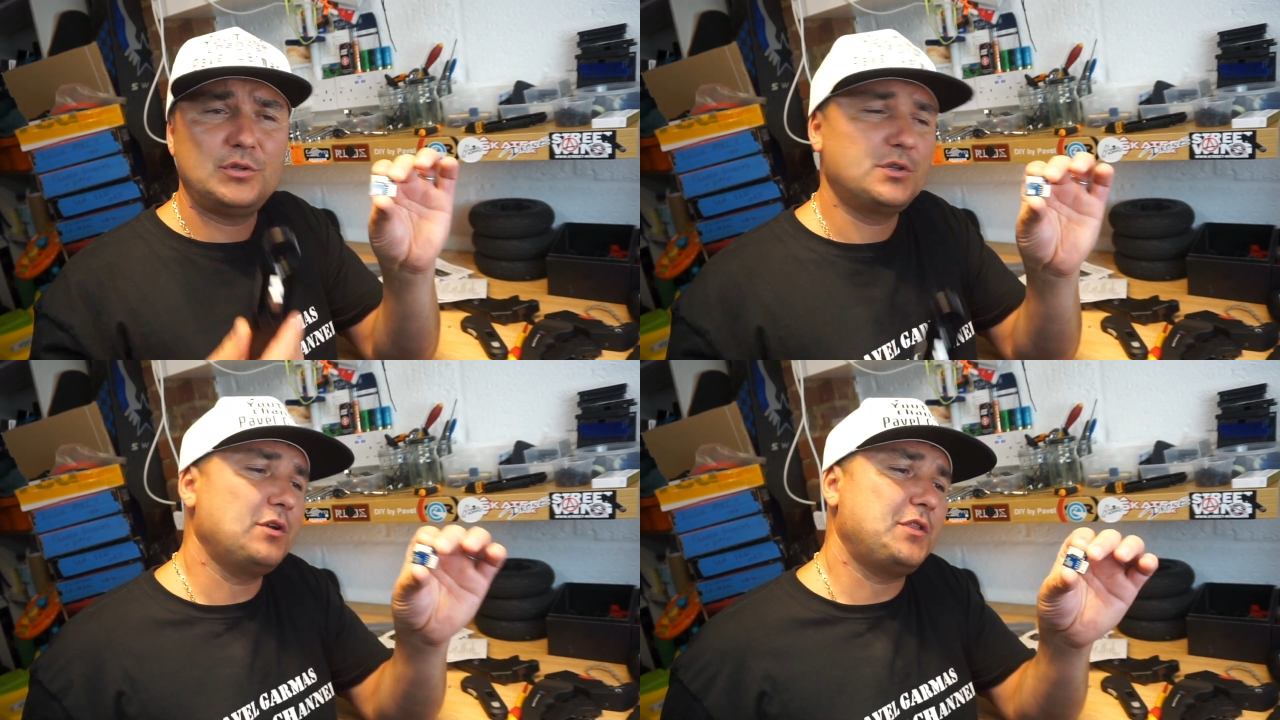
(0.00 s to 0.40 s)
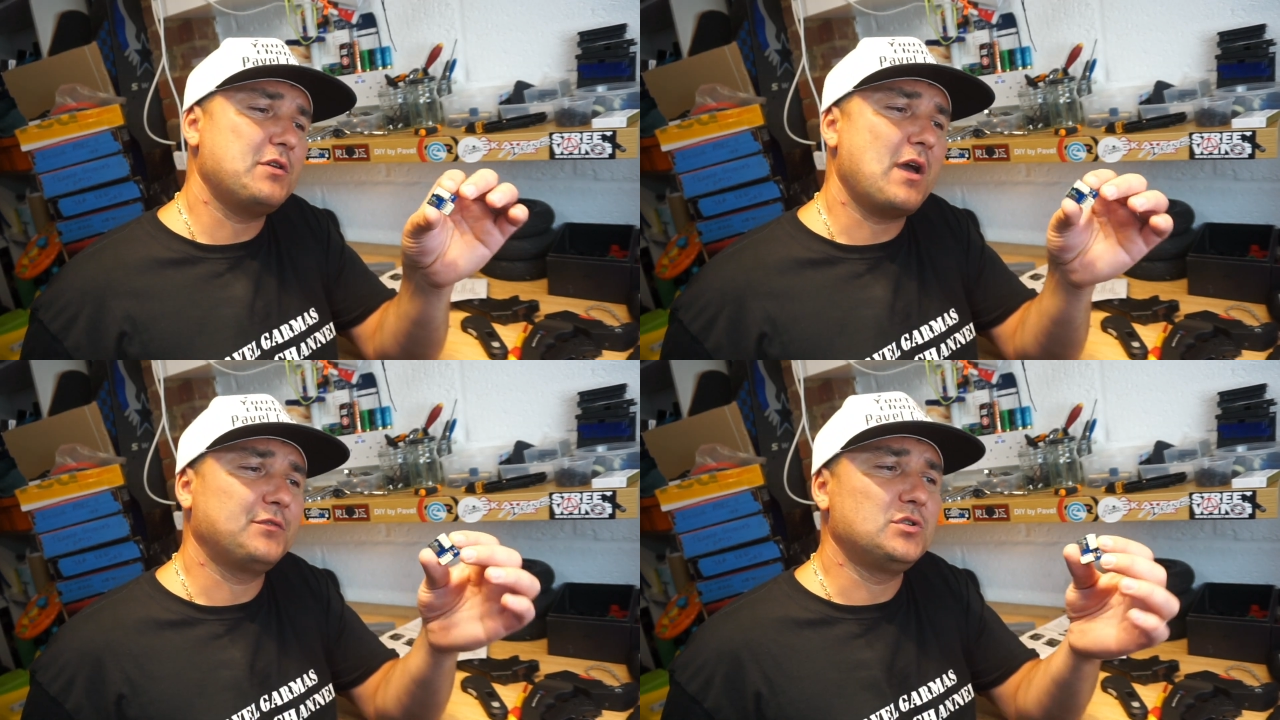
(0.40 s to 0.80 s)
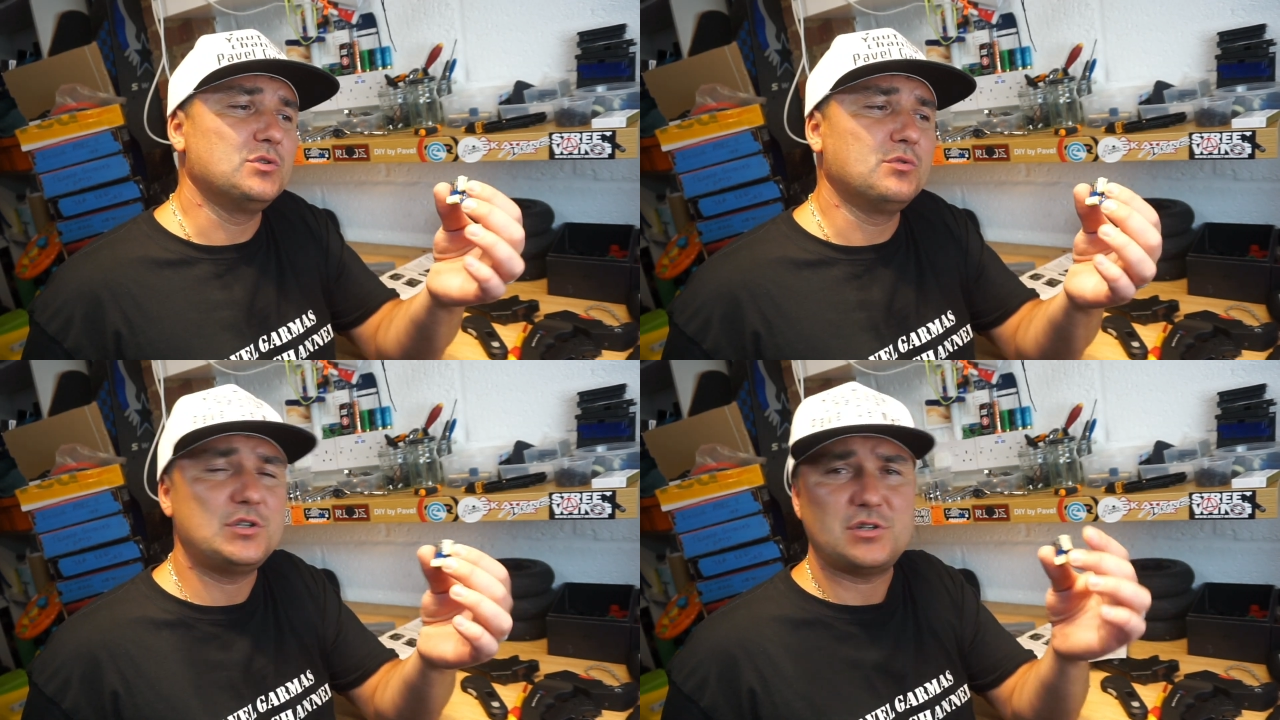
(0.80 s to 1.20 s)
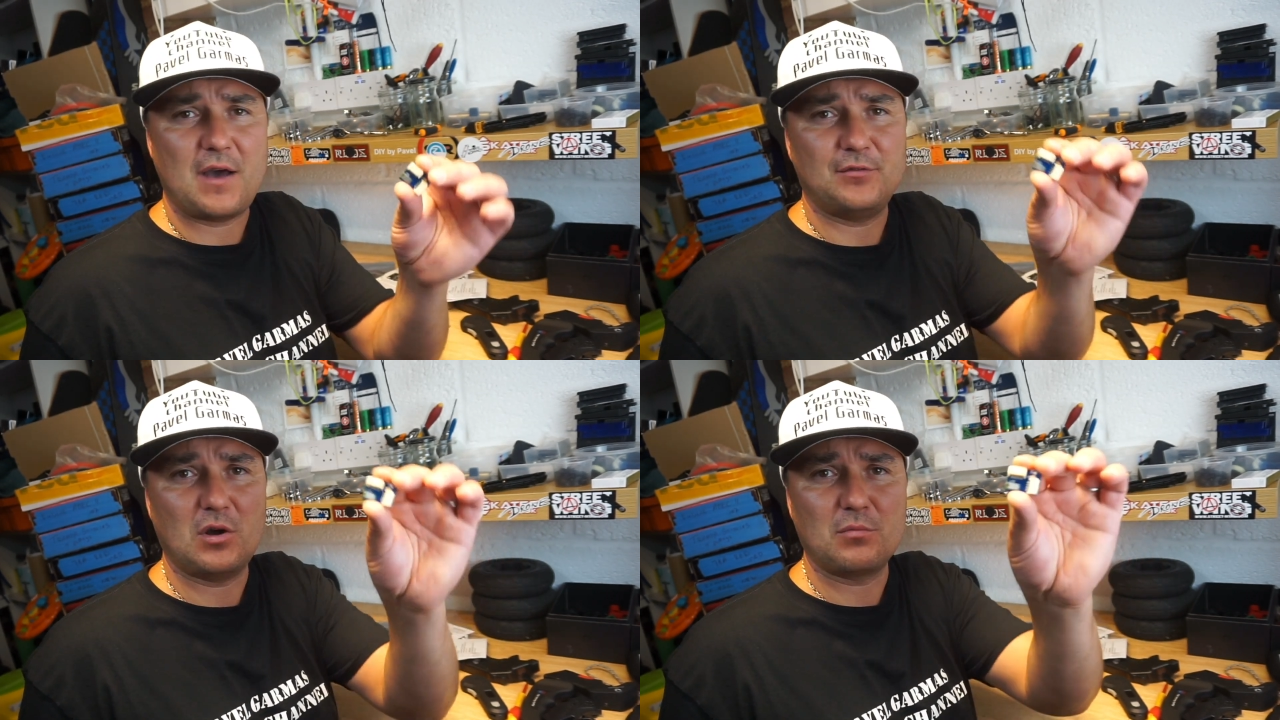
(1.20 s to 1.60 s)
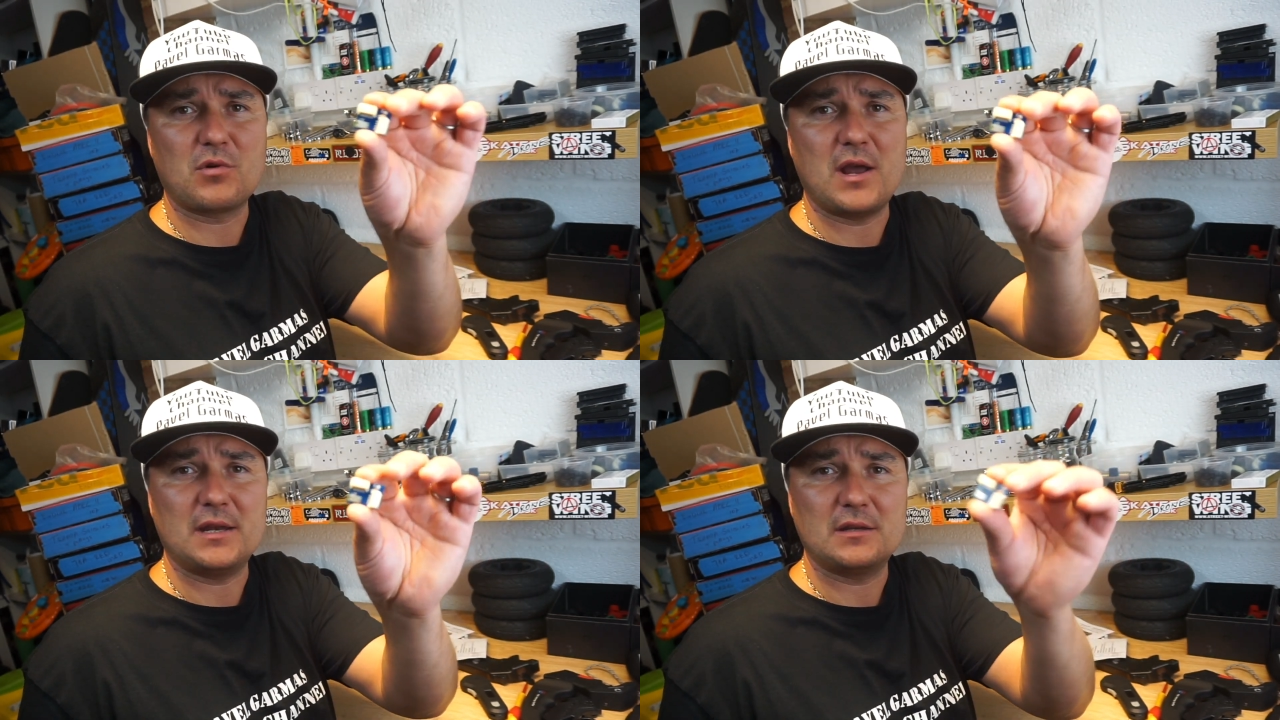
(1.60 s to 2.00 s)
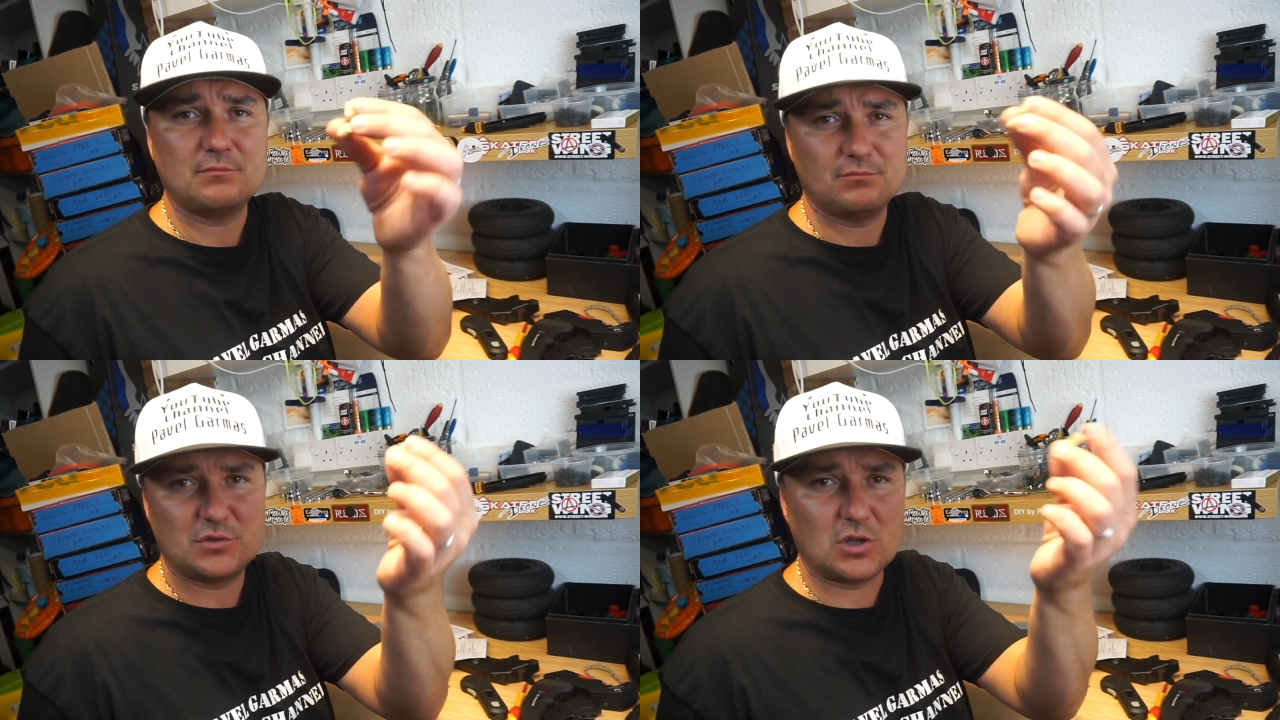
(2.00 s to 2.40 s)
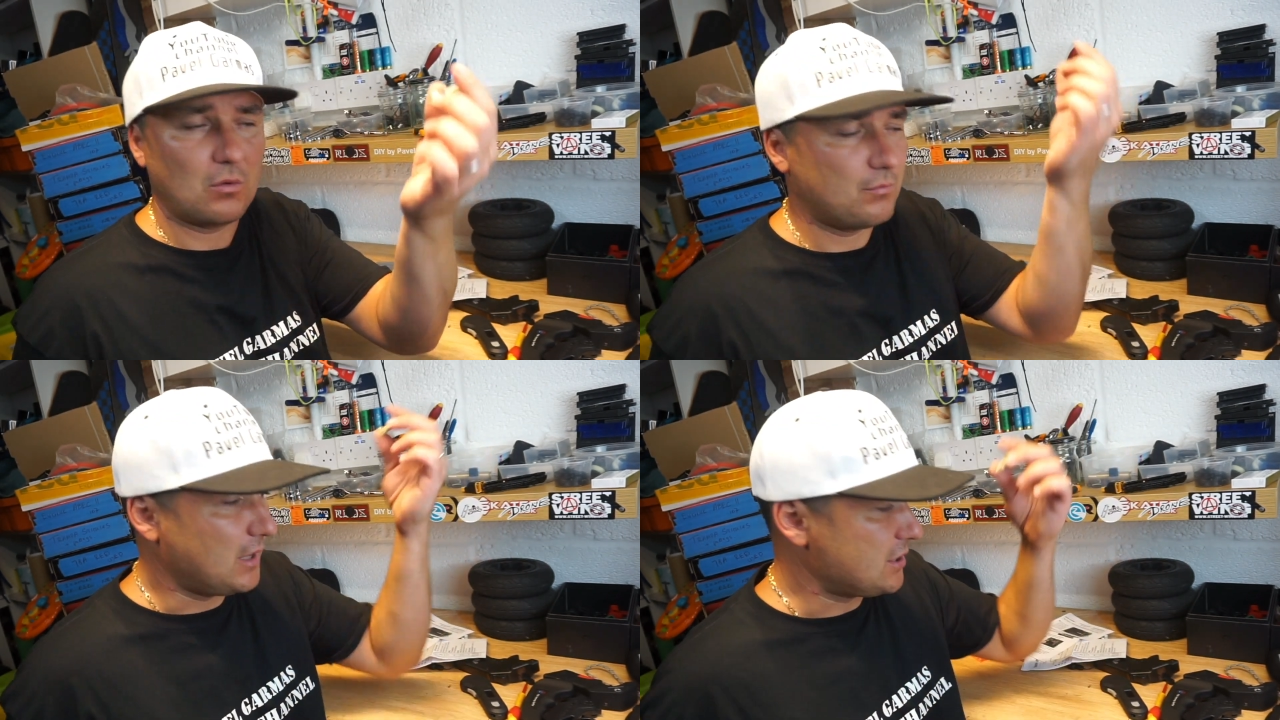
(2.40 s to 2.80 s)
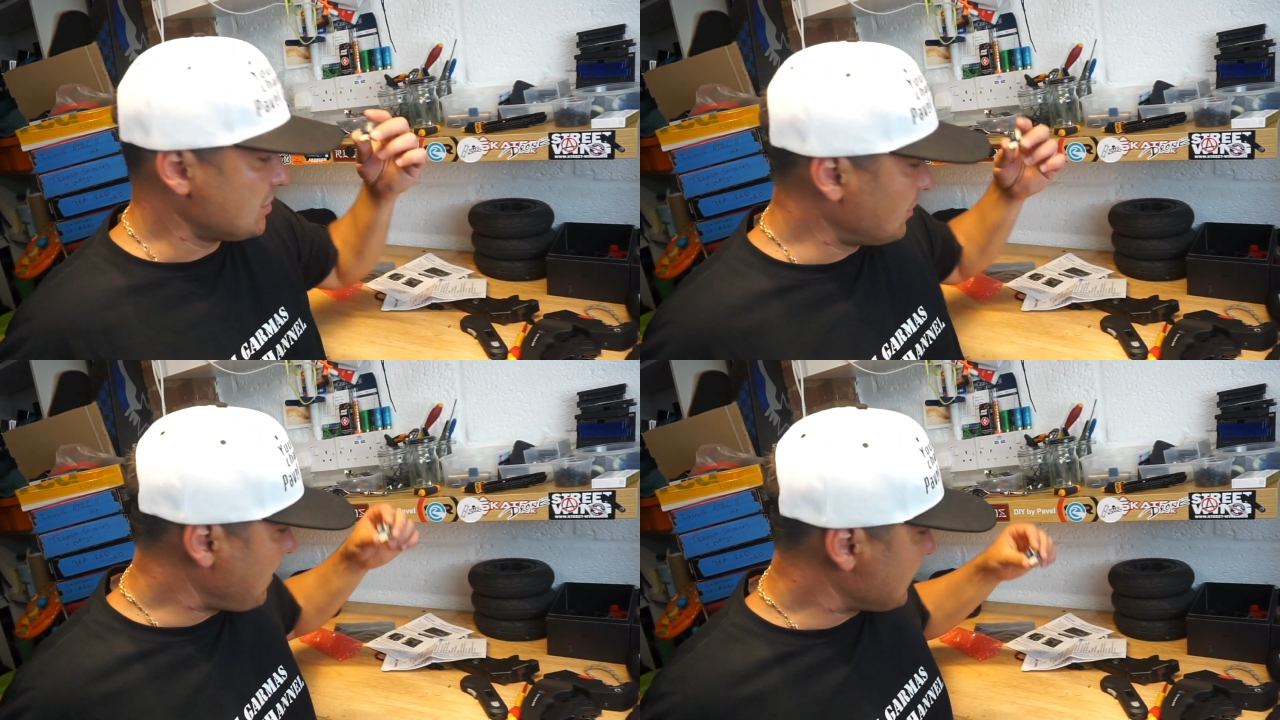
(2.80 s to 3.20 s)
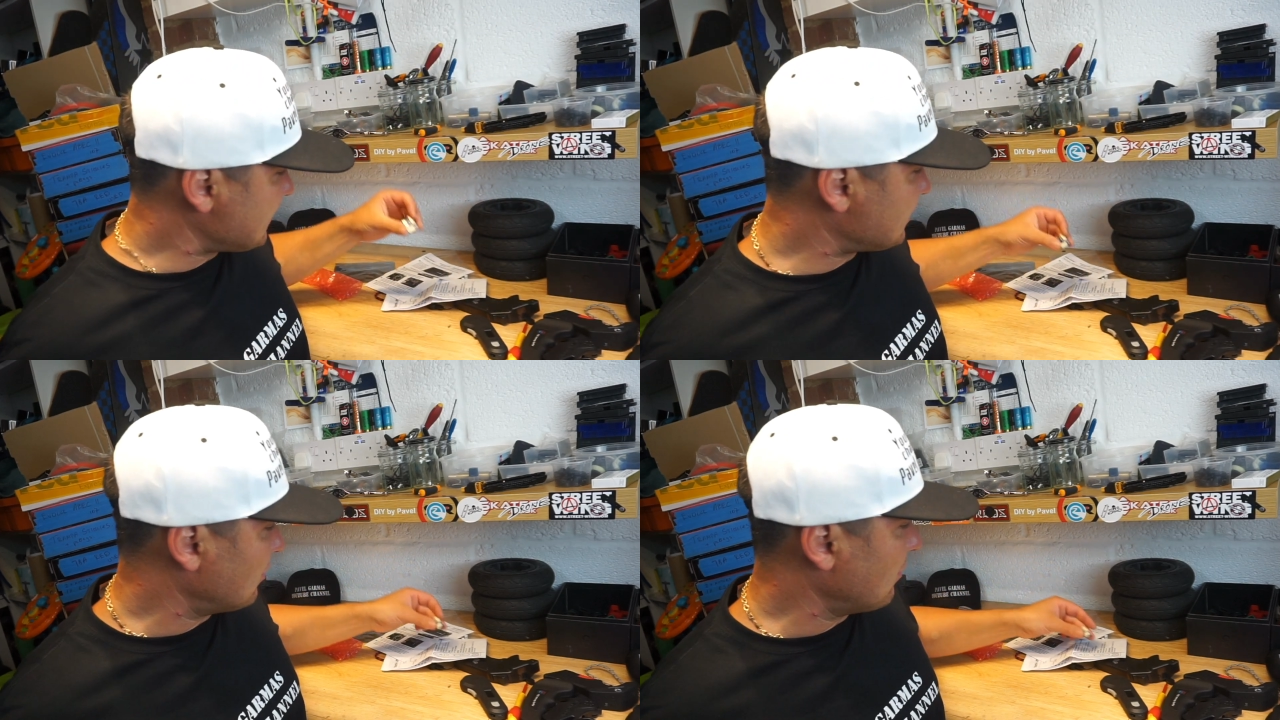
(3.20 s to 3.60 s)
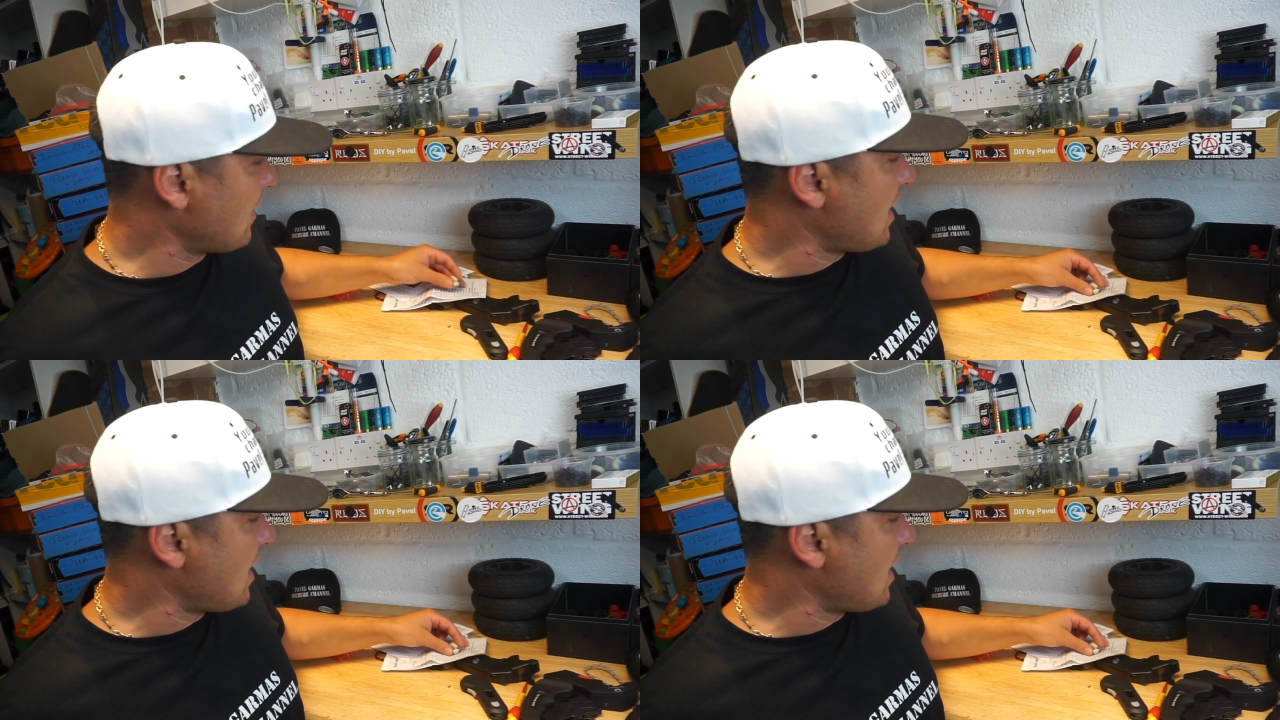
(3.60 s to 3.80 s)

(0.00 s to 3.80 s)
the only thing you have to do is you have to upgrade it. So it's not bad at all.